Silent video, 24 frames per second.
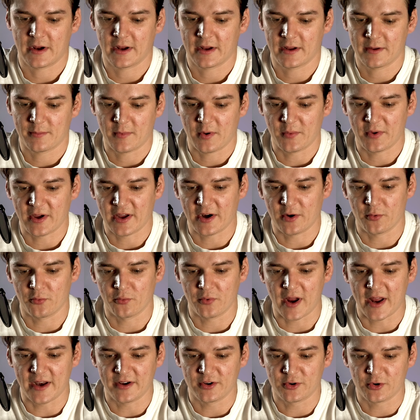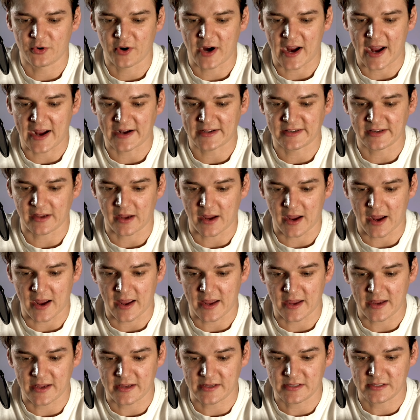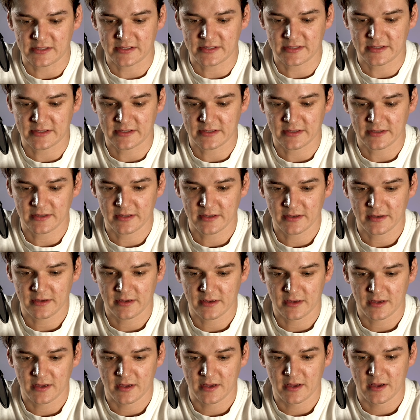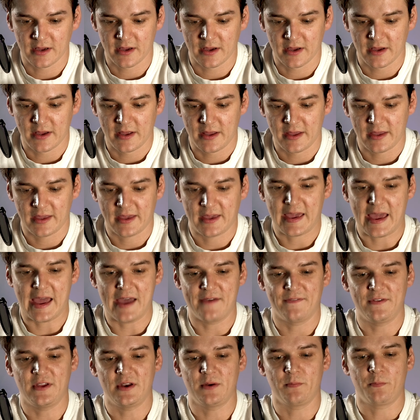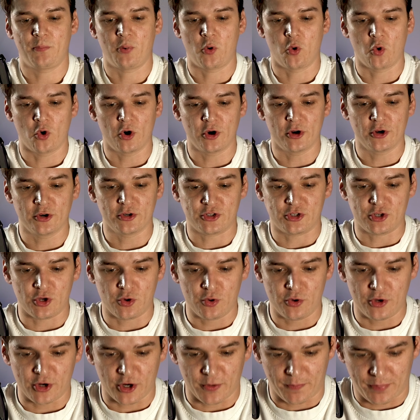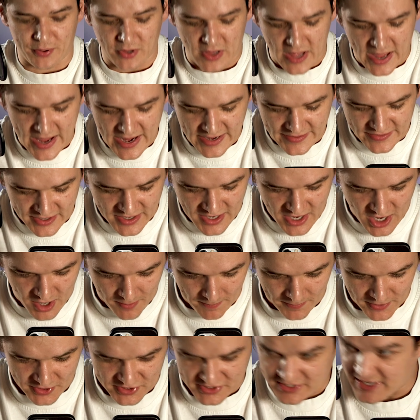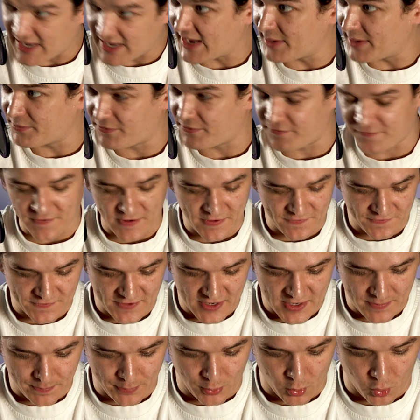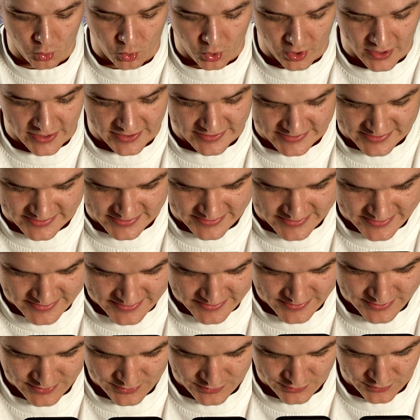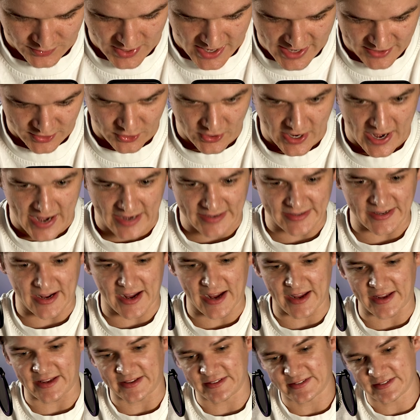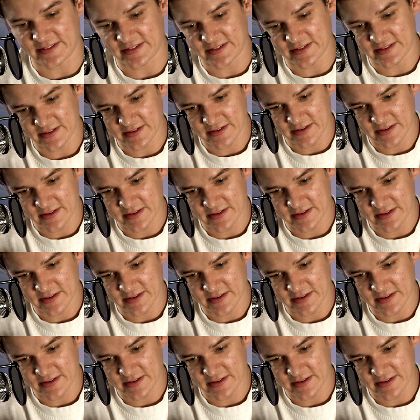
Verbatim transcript: Come on, we got a red cracked ice. Kevin Porter Jr. playing the numbers game, 50 points. Red cracked ice.